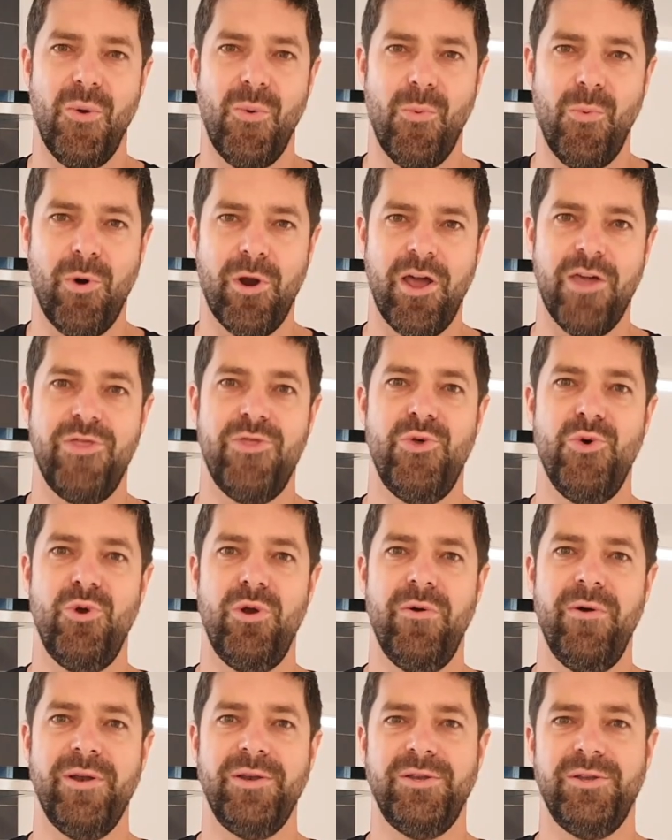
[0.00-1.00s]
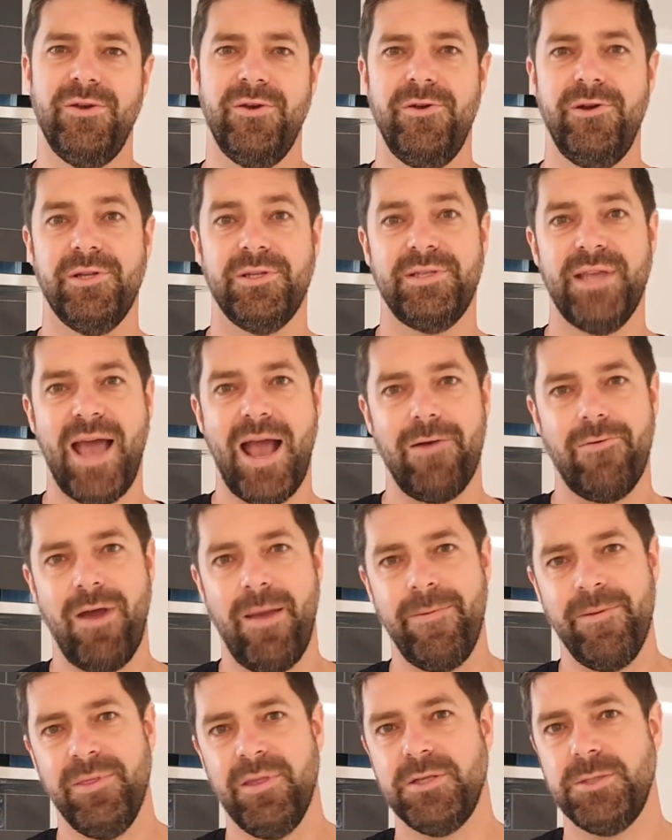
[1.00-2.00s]
What I thought I would do to start
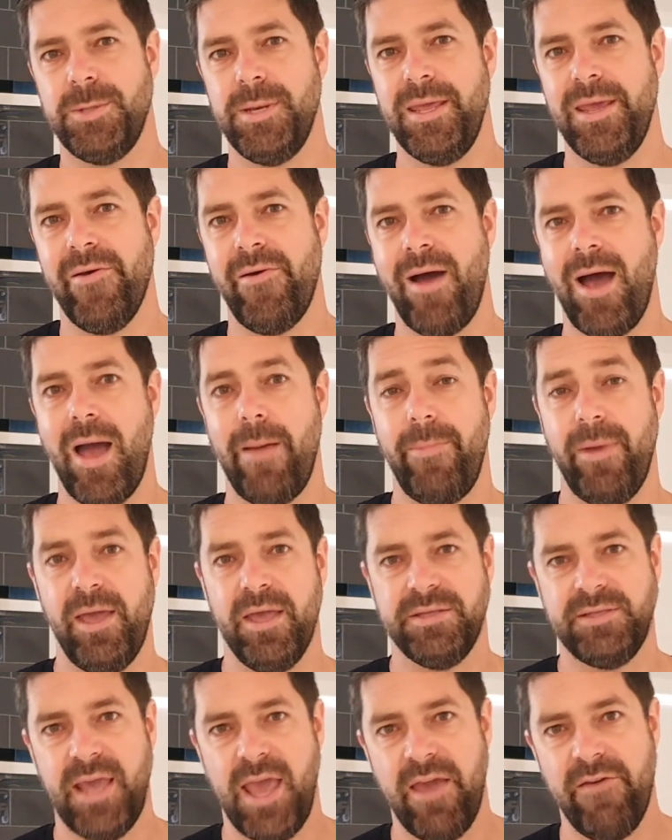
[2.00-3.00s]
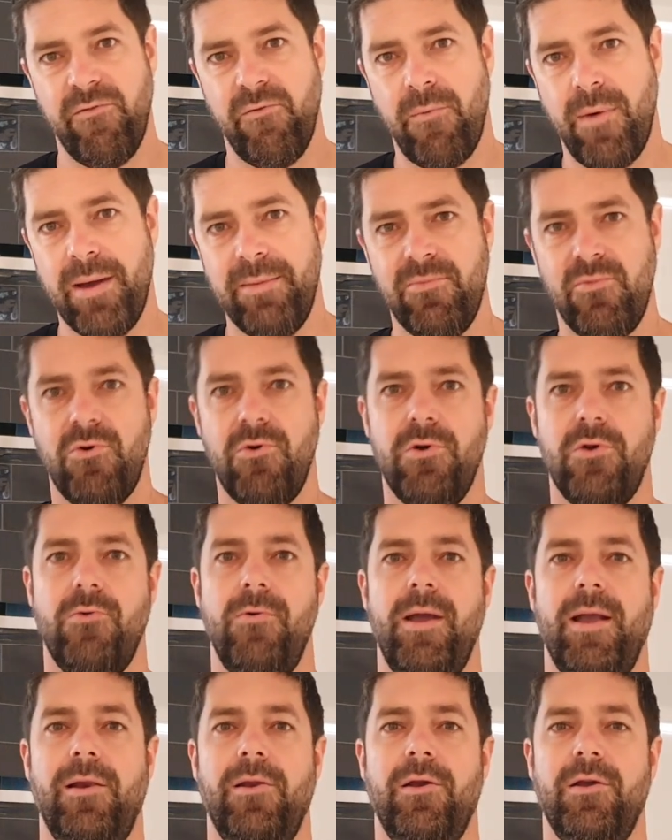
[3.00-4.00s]
wrapping this video up is have one more
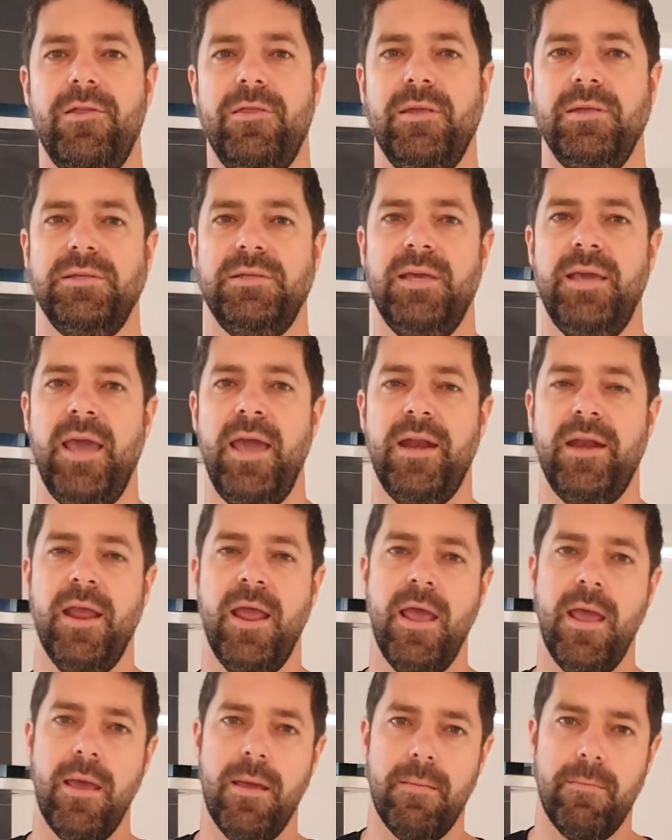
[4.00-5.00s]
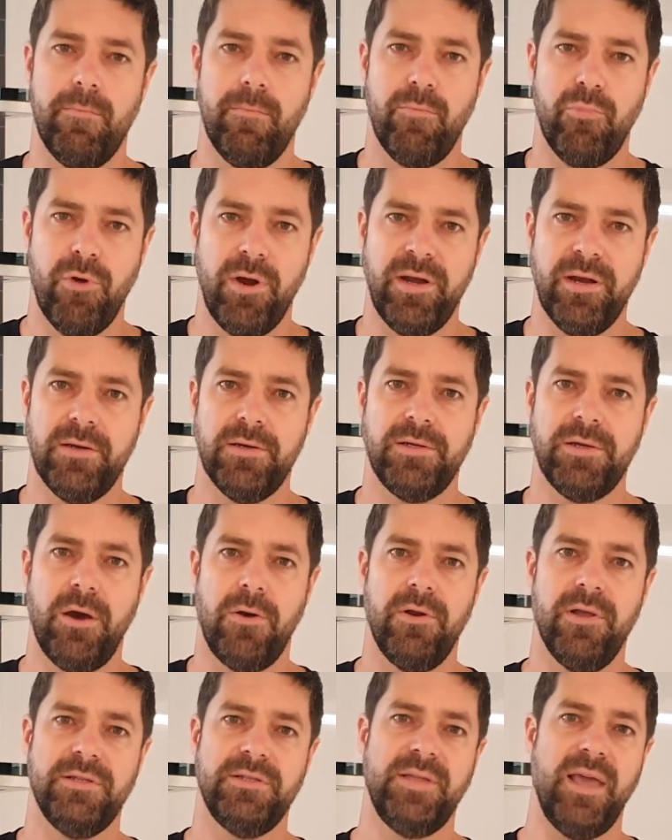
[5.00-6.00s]
quick look at this kit. Brendon
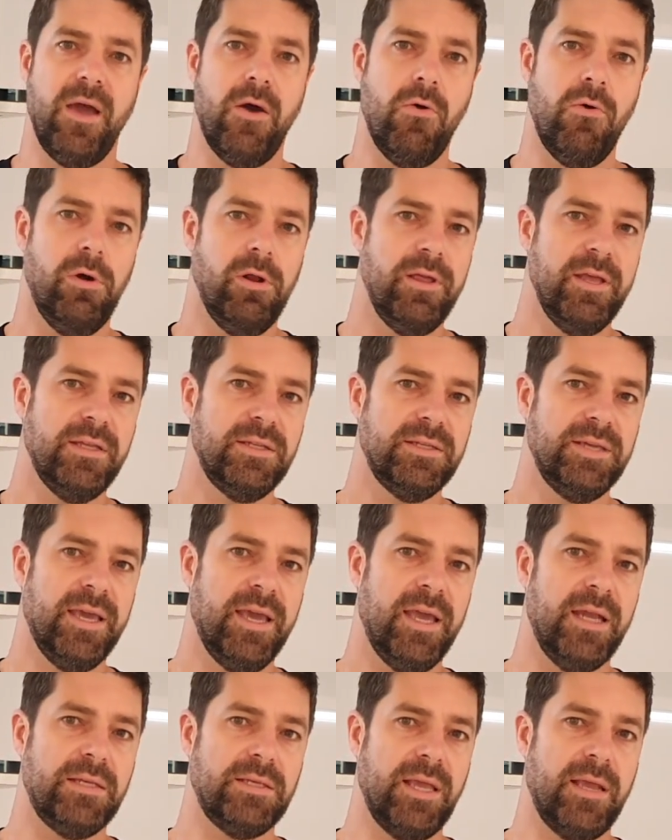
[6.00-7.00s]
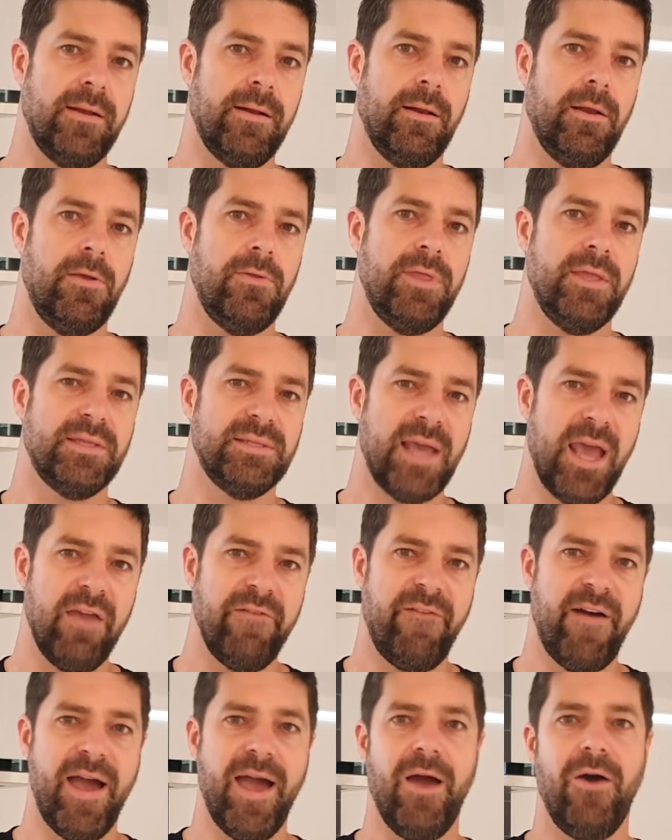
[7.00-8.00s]
told us that all of these kits include the Safe
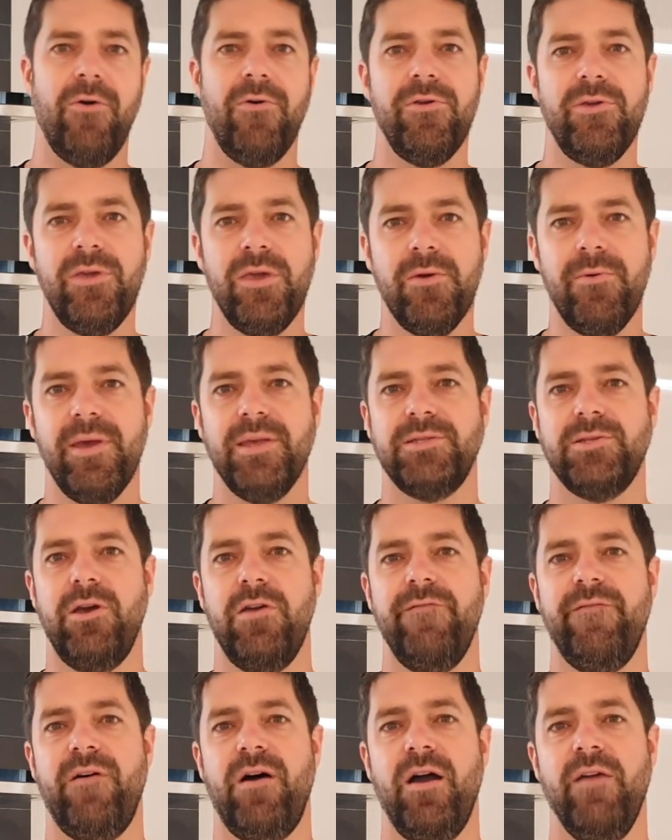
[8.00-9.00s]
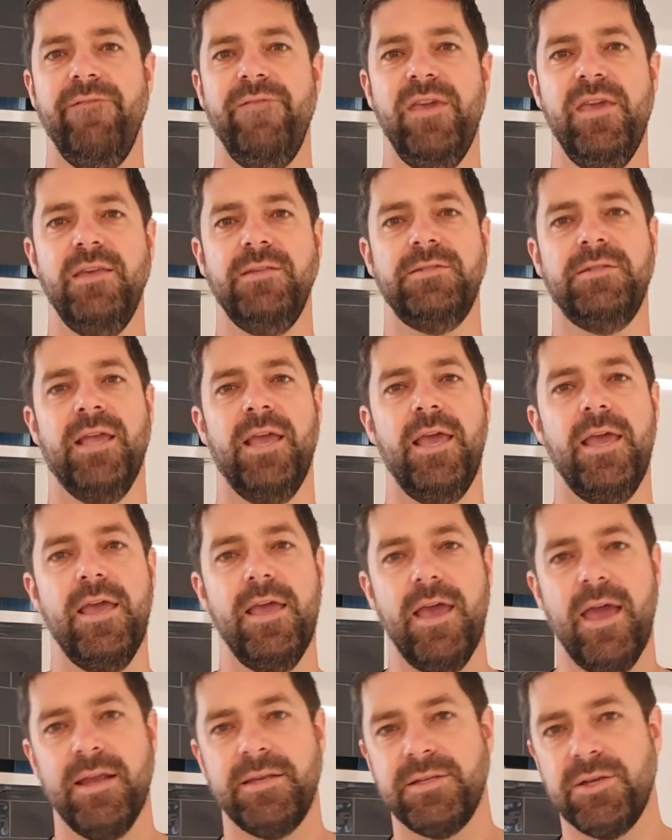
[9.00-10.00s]
Ale US-05 yeast.
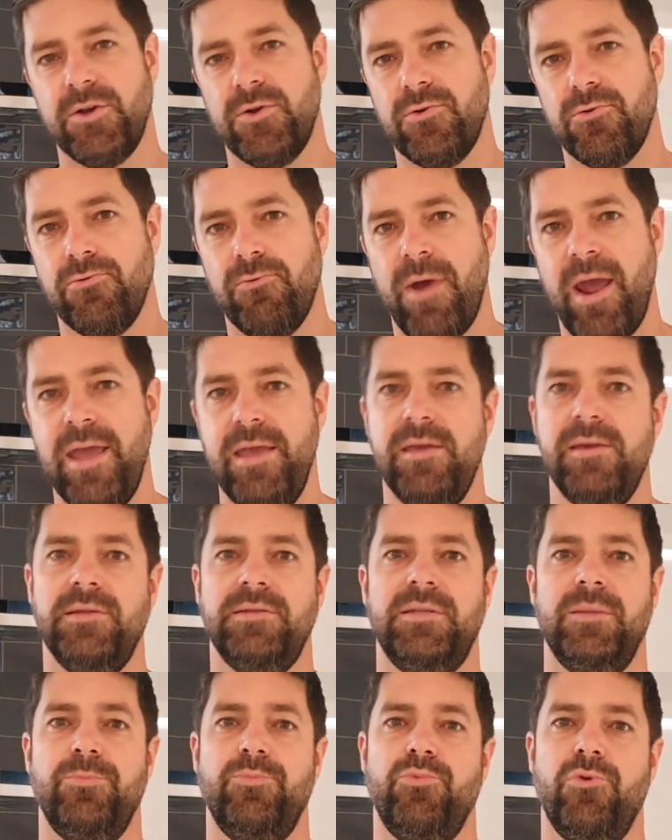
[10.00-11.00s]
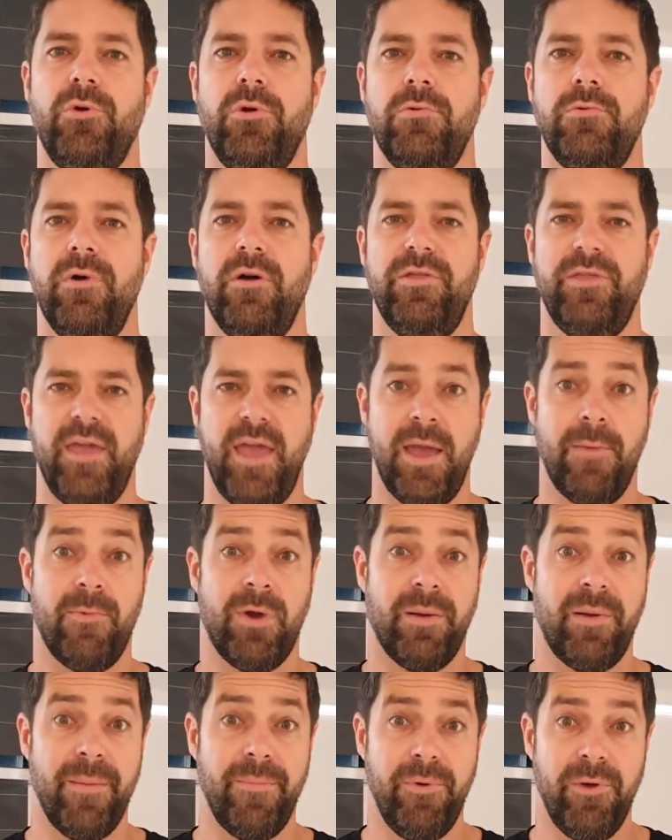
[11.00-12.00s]
It's a great yeast to brew with and one
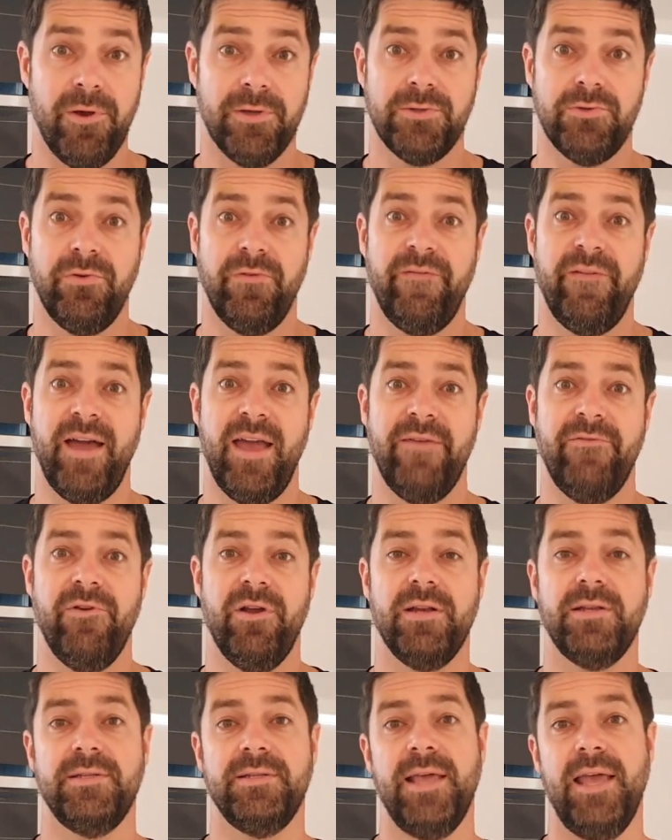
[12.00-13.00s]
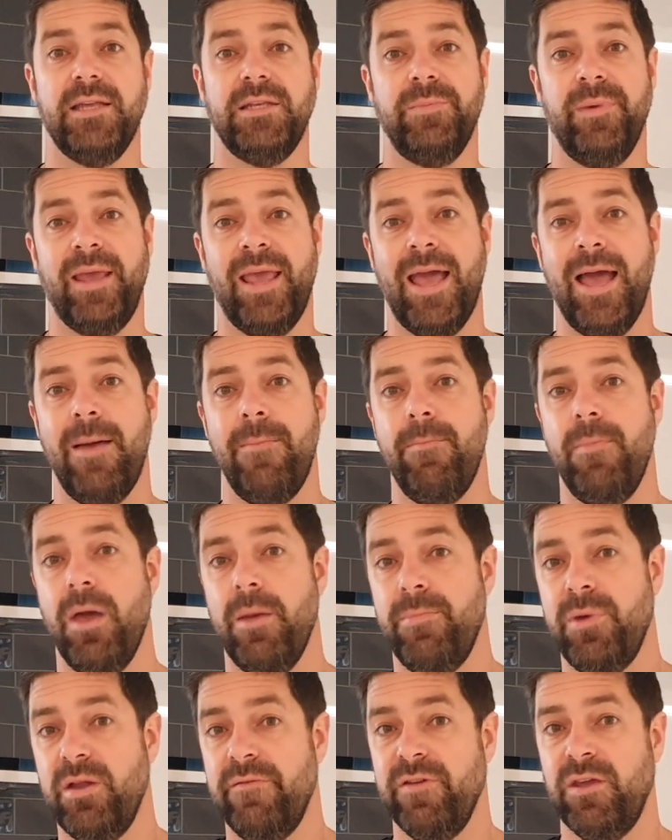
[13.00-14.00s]
of my personal favourites that's become a
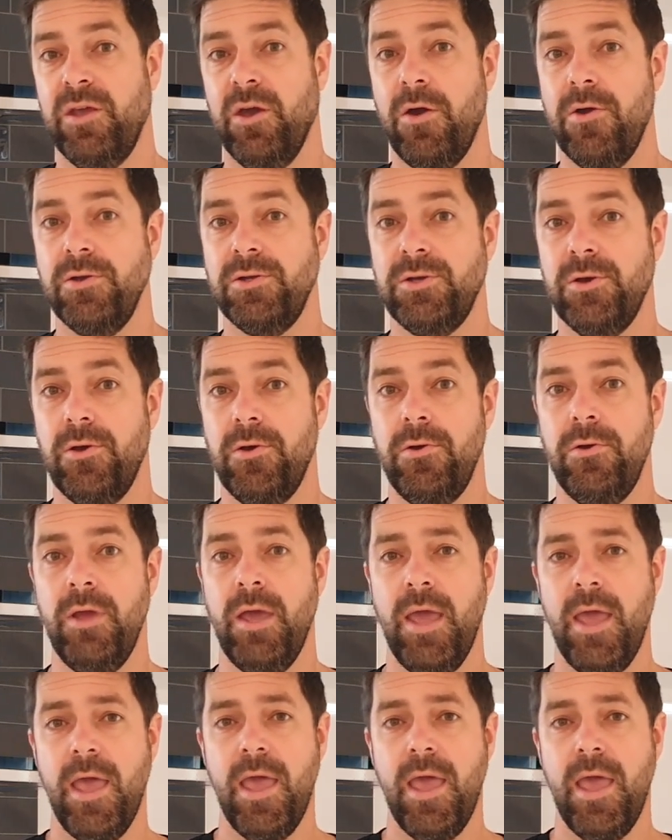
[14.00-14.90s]
bit of a go-to.